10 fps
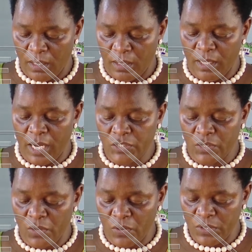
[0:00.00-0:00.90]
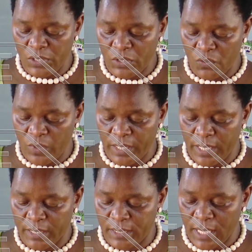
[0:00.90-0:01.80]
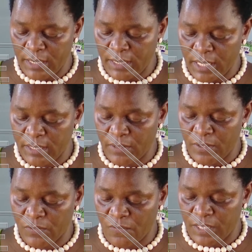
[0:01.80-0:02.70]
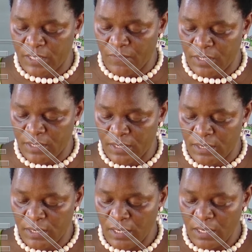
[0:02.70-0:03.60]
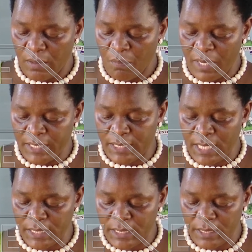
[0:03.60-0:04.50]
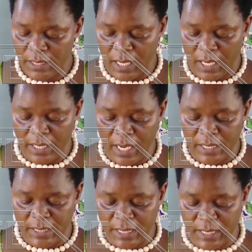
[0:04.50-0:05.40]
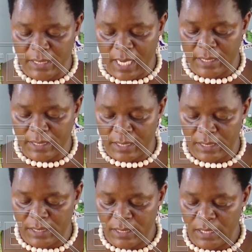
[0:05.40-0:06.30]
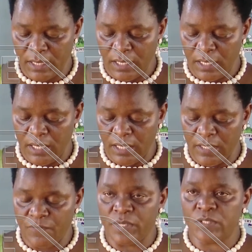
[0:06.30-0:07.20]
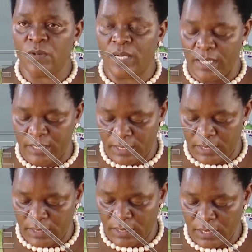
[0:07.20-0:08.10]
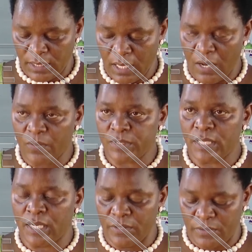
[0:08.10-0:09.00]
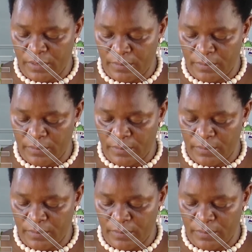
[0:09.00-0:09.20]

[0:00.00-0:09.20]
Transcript: The national launch will kickstart a series of activities by state and non-state actors in different localities across the country.